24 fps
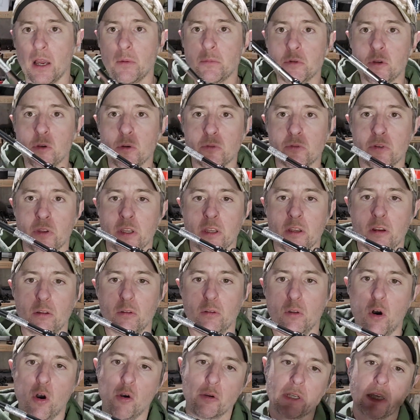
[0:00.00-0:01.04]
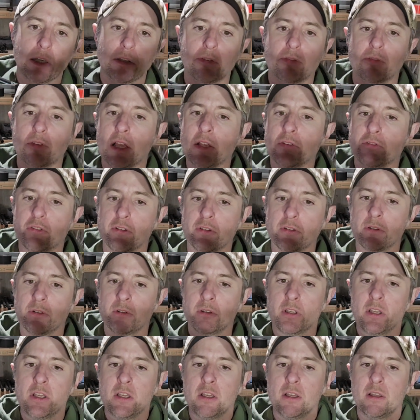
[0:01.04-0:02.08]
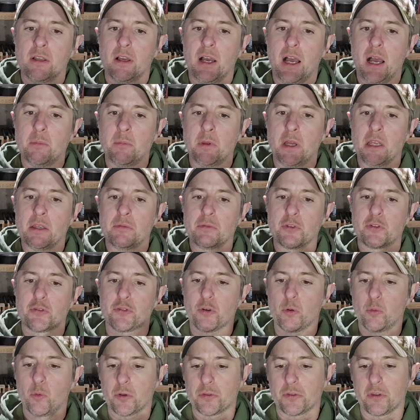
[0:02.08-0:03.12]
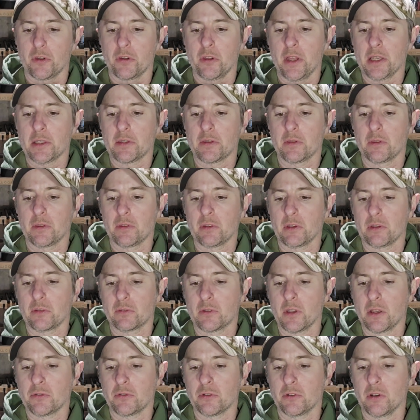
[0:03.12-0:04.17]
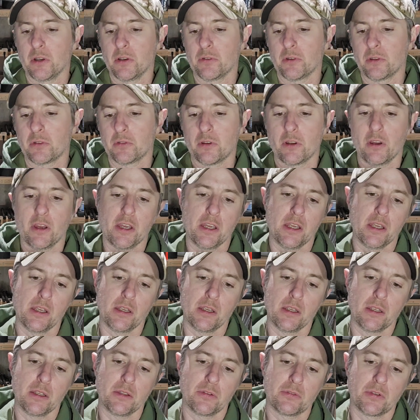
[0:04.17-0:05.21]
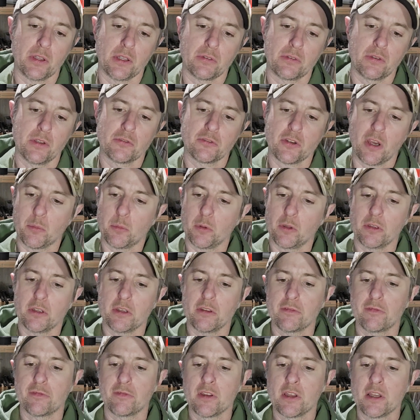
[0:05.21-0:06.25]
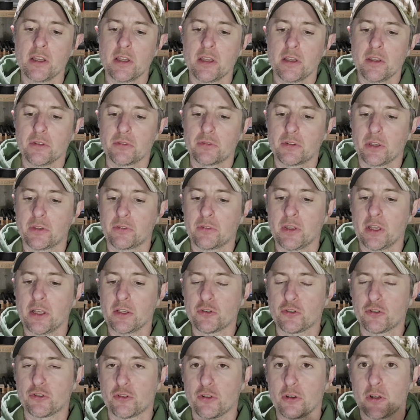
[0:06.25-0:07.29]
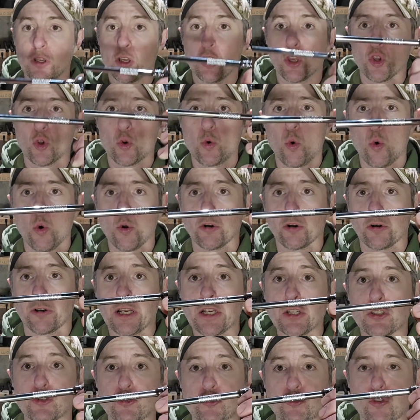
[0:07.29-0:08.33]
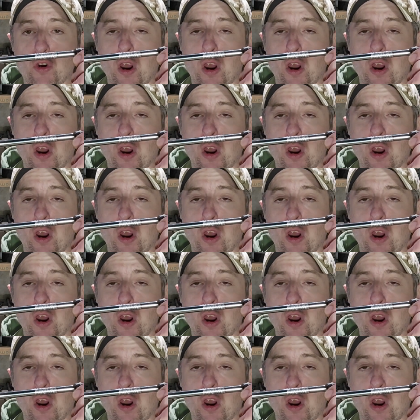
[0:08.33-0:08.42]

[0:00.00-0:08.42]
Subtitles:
I'm using a long extension. I'm not even sure what the length of this extension is. It's a 6-inch, I believe. 6-inch, 1/4-inch